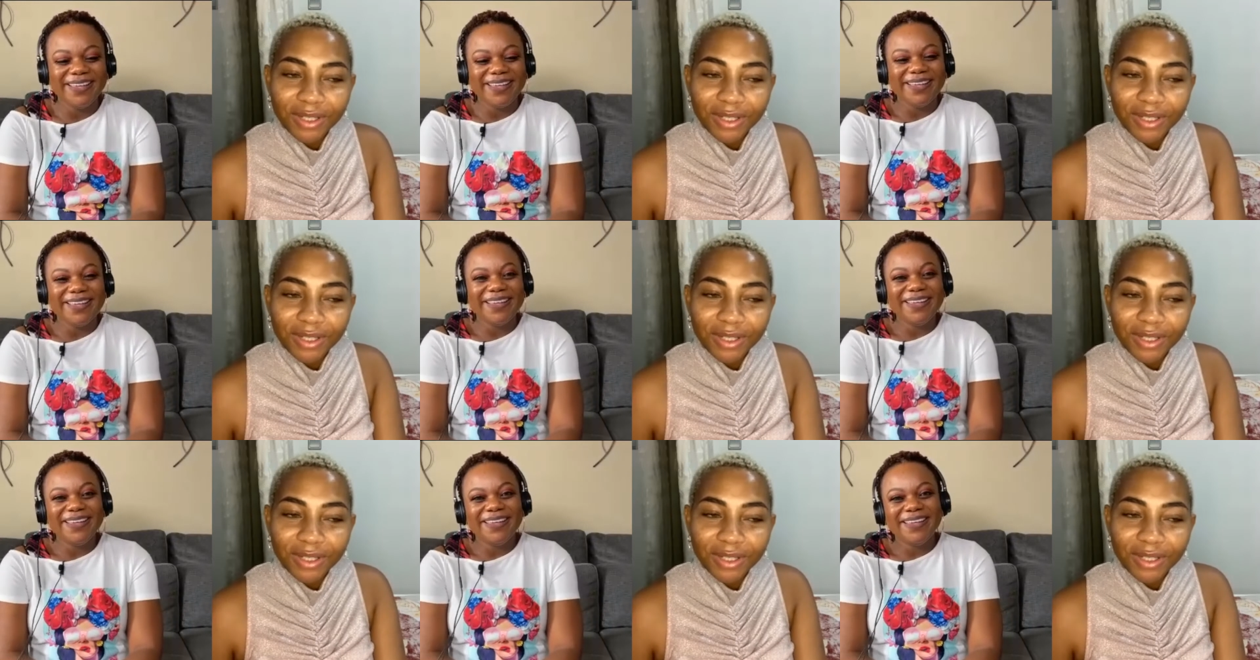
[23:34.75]

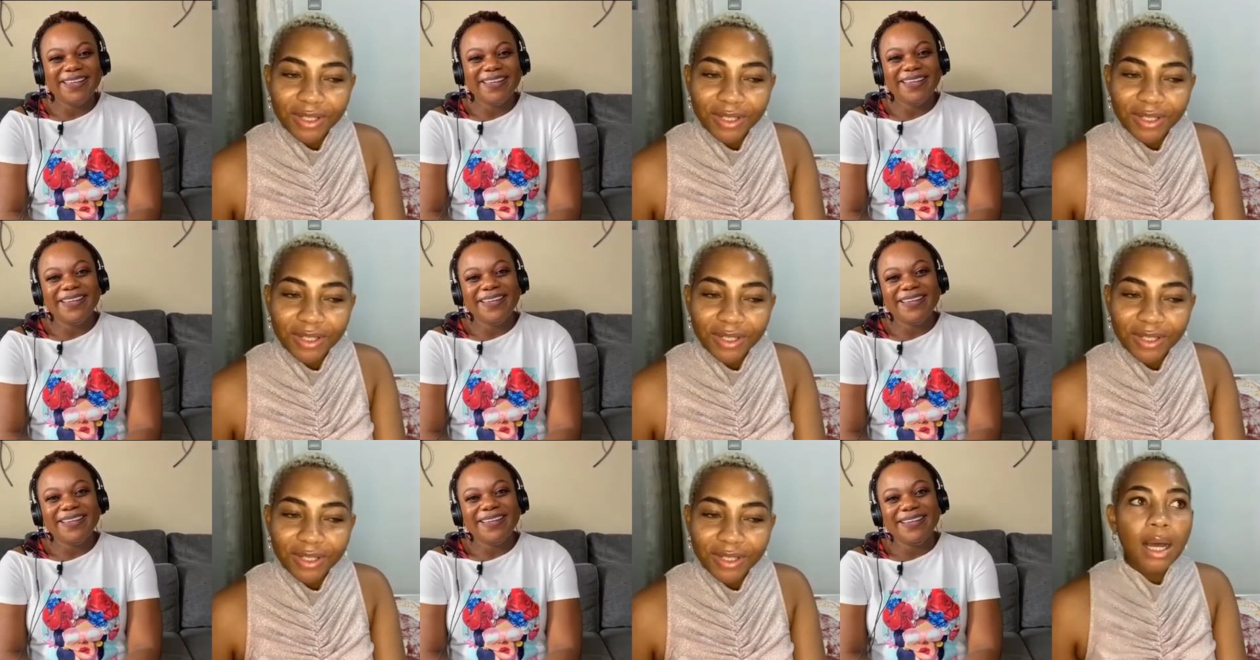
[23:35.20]
Speaker 1: the
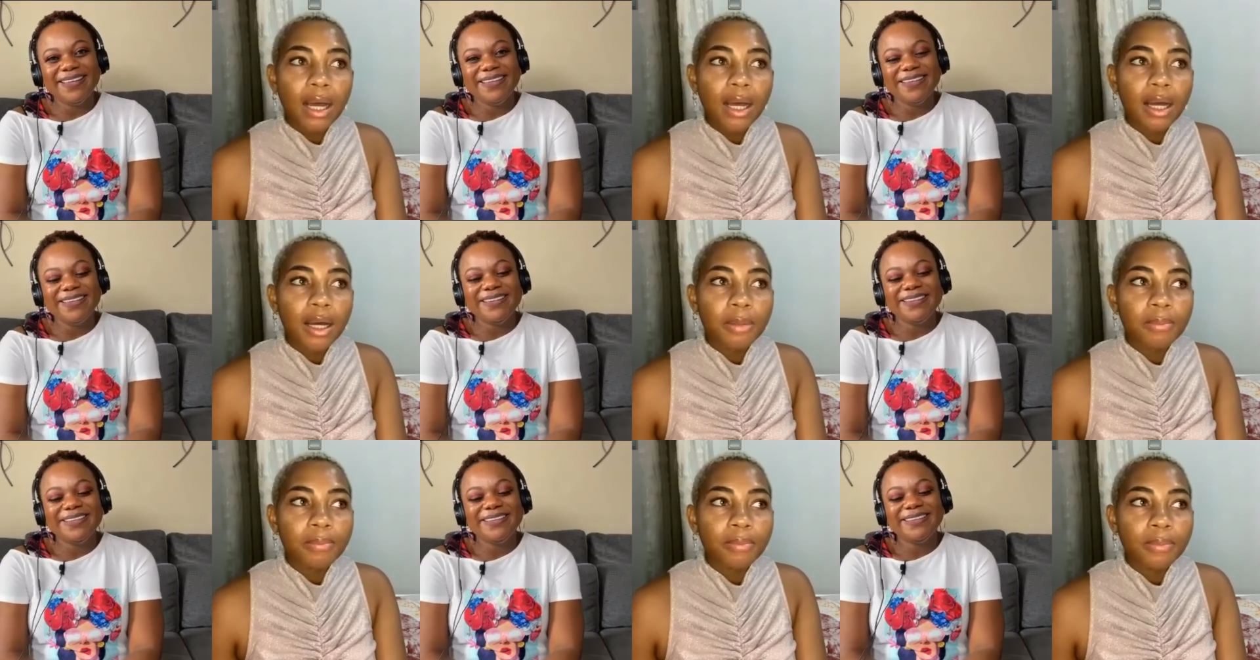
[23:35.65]
face.
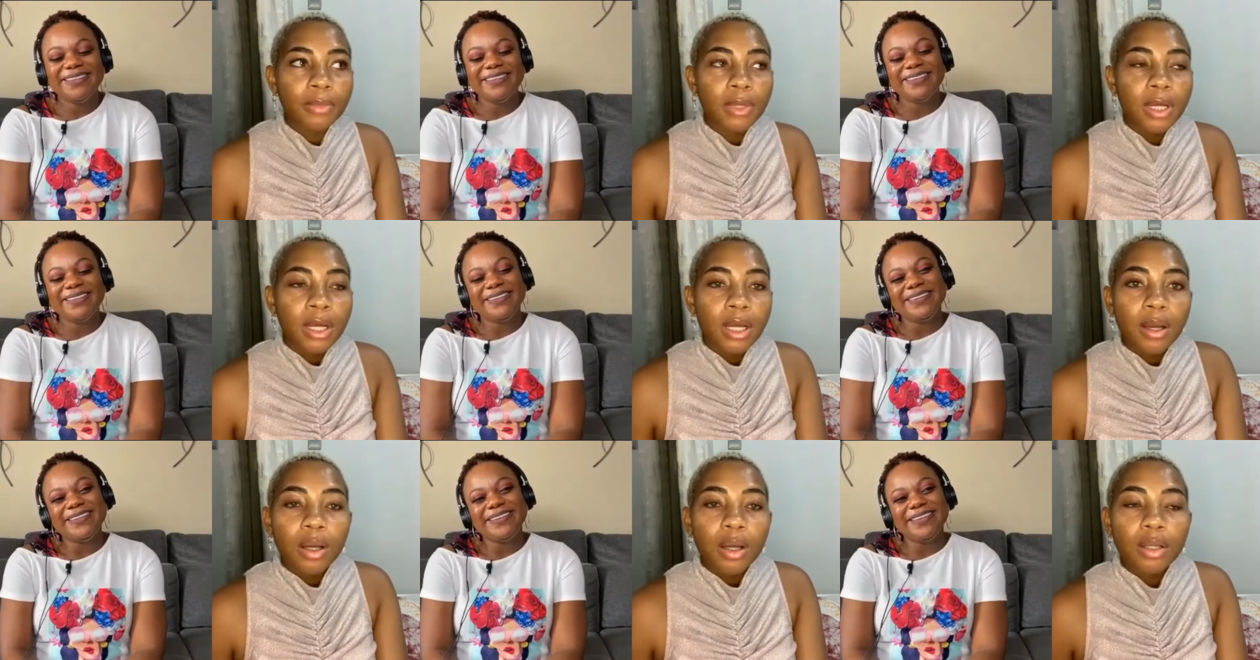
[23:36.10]

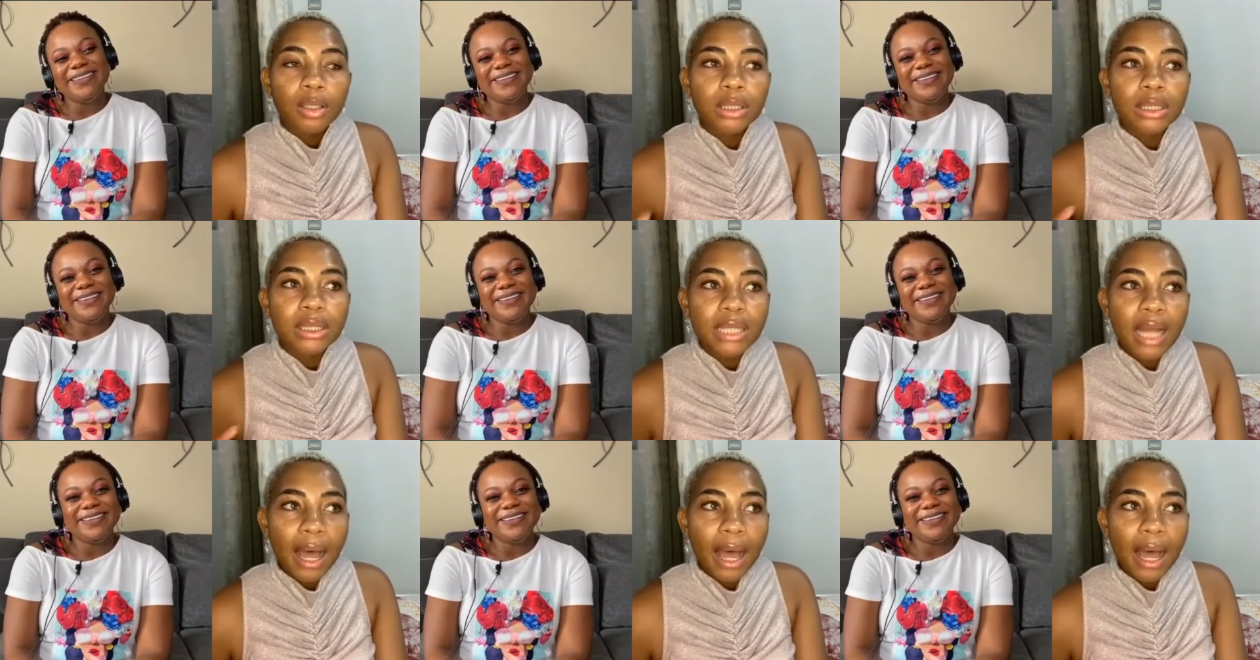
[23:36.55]
Um,